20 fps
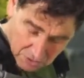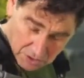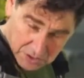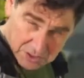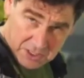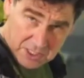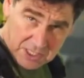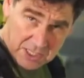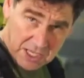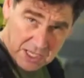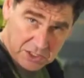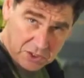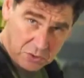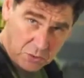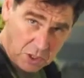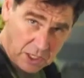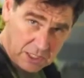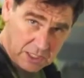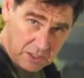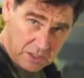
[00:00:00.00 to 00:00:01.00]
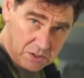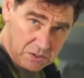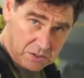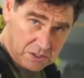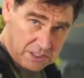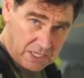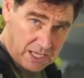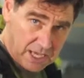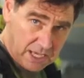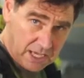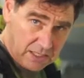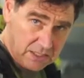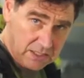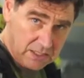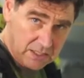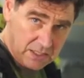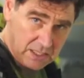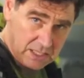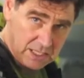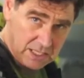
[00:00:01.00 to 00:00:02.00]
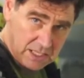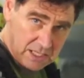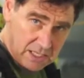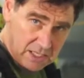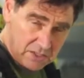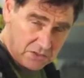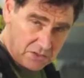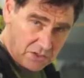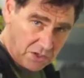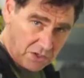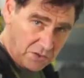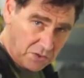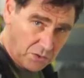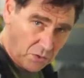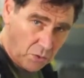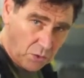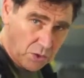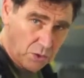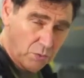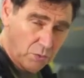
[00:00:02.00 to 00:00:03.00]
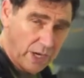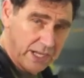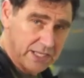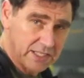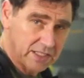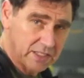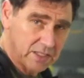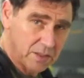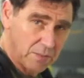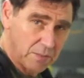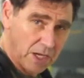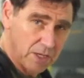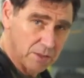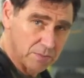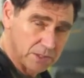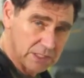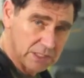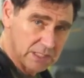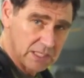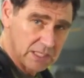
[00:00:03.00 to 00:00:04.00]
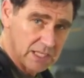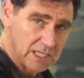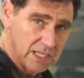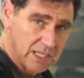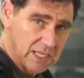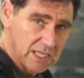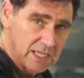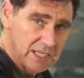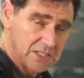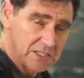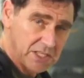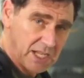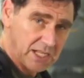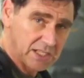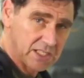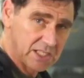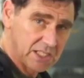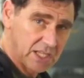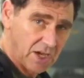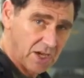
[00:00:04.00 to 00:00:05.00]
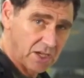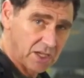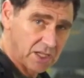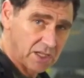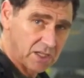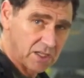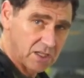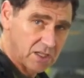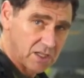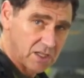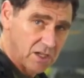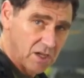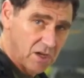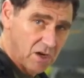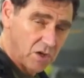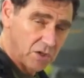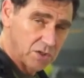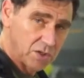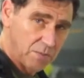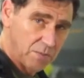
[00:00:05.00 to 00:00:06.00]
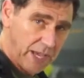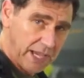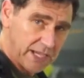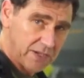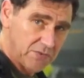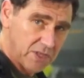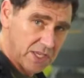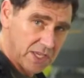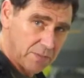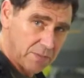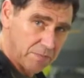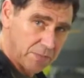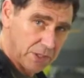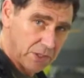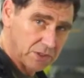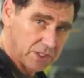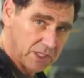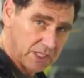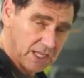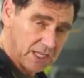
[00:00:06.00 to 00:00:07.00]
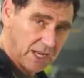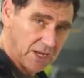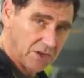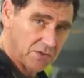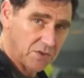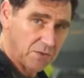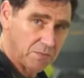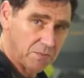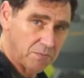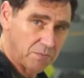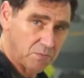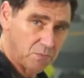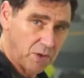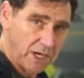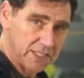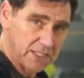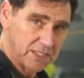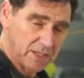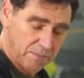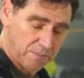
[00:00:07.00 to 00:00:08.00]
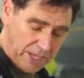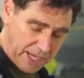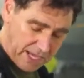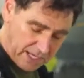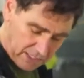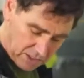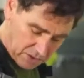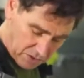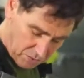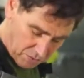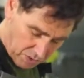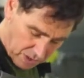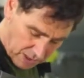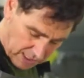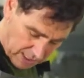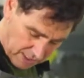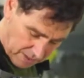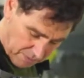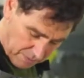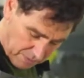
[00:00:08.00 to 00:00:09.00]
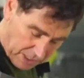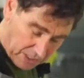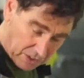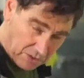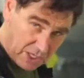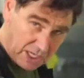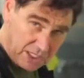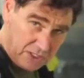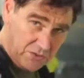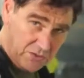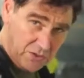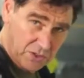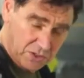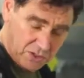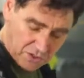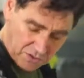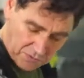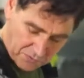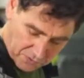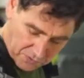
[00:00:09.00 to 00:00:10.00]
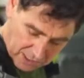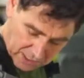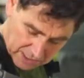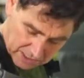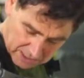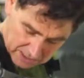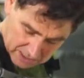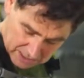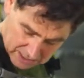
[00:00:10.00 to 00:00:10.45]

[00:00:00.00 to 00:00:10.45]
can see that's quite loose now, so that all the weight at the moment is actually going on the back of the hip belt, and none of the weight in the pack is really being transferred to the front.